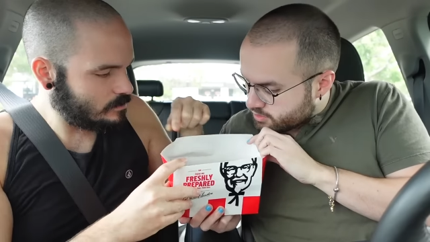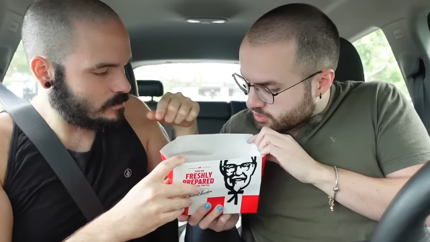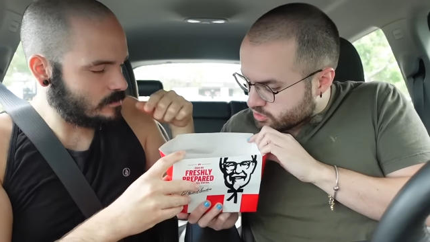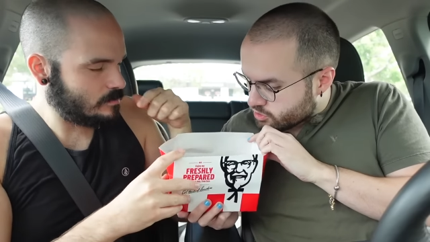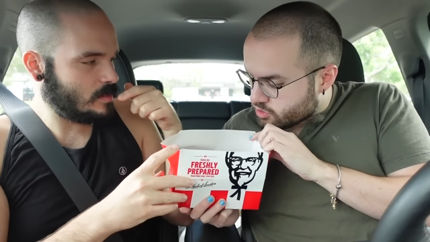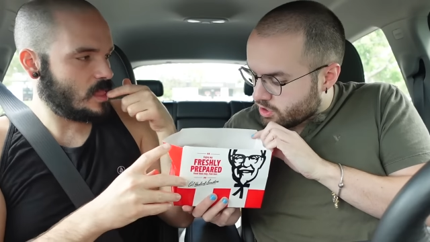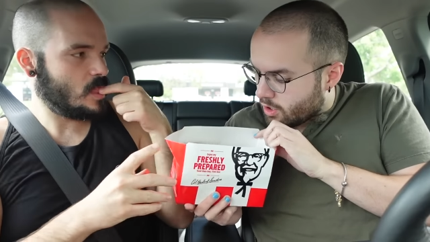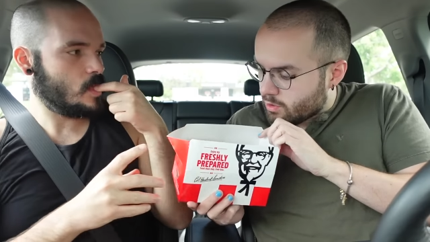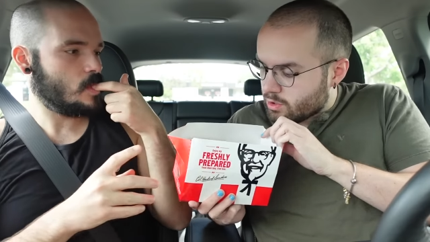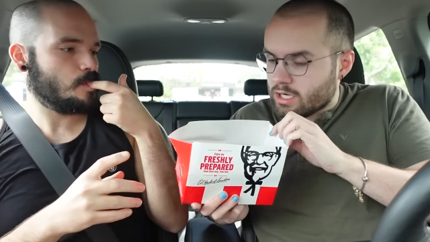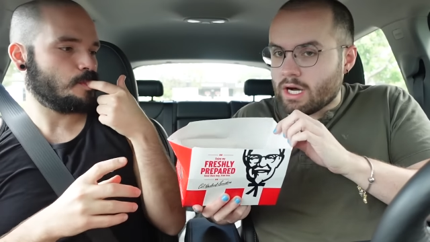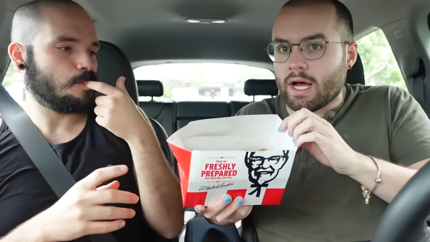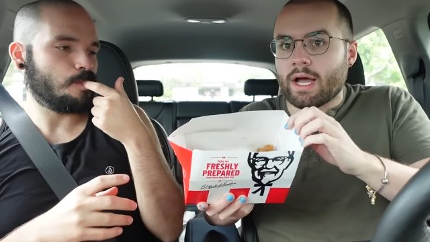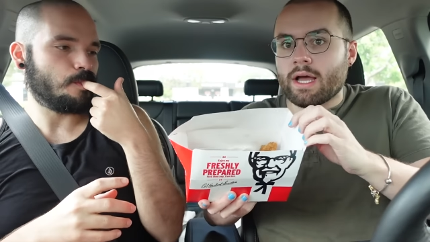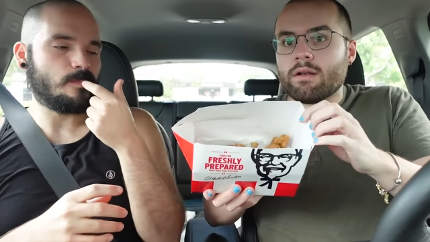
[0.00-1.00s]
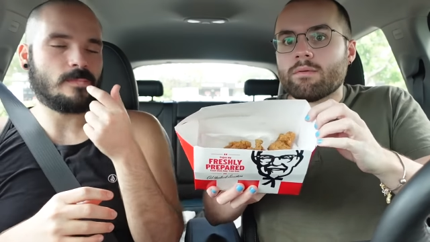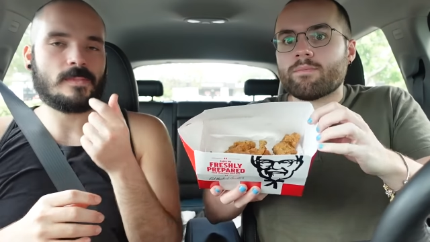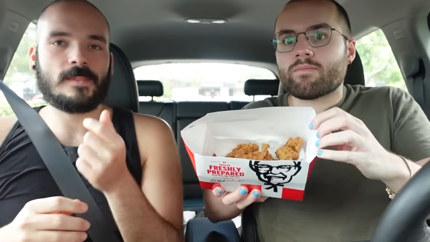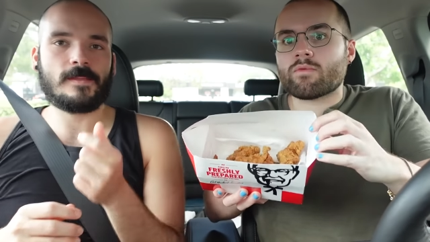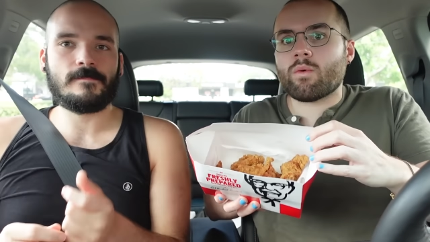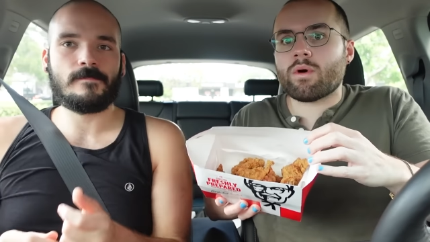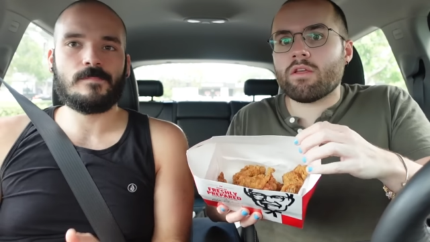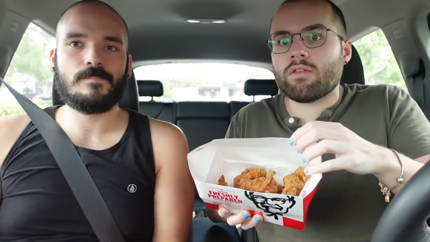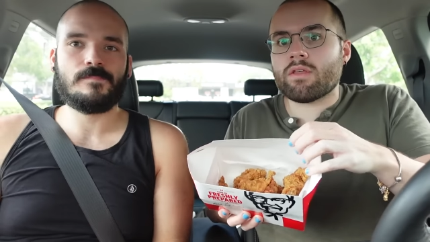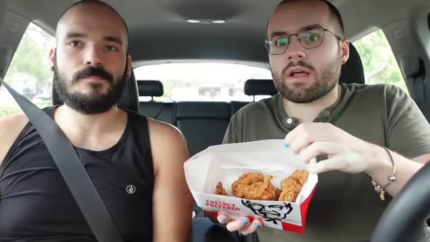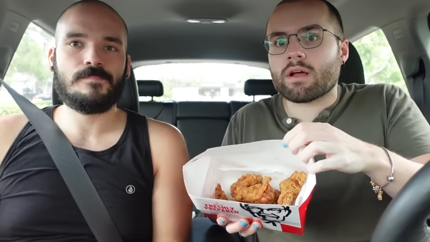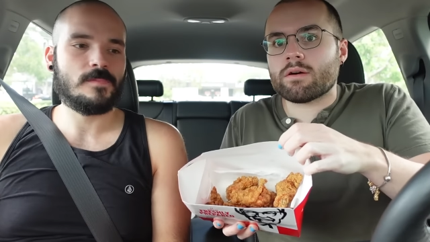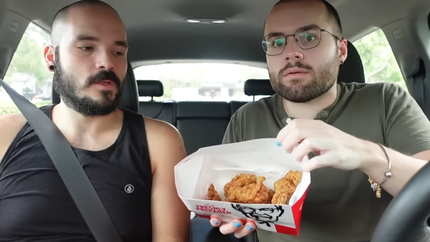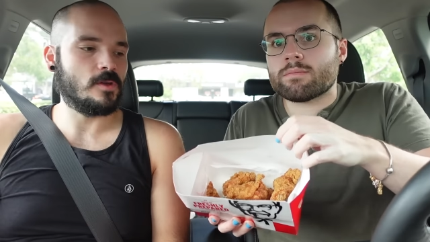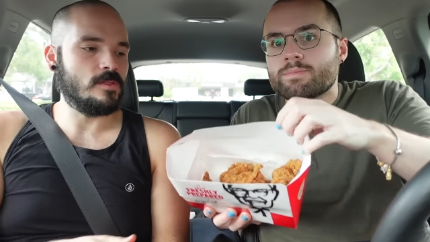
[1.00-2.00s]
Speaker 1: look so good. What do you
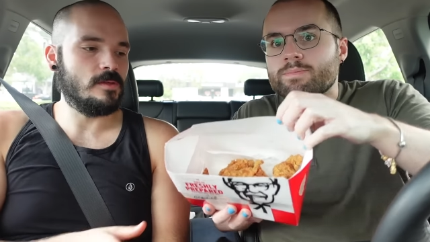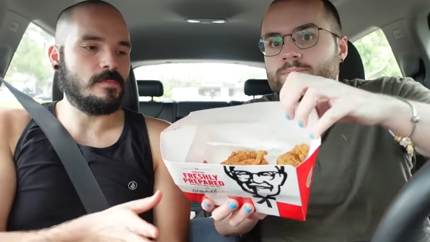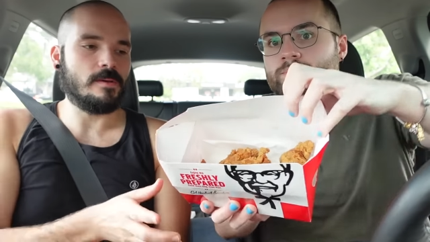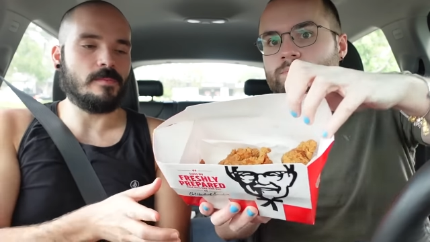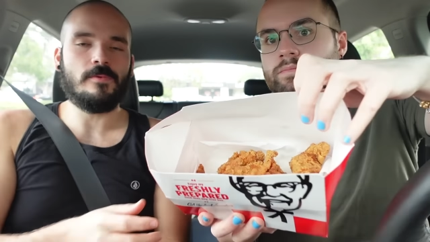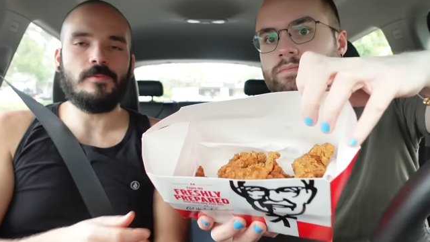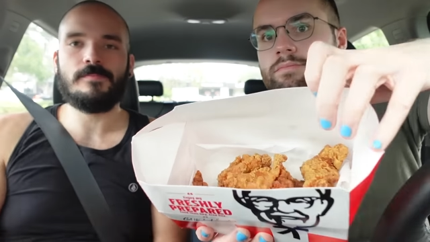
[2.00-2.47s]
think? Show them, baby.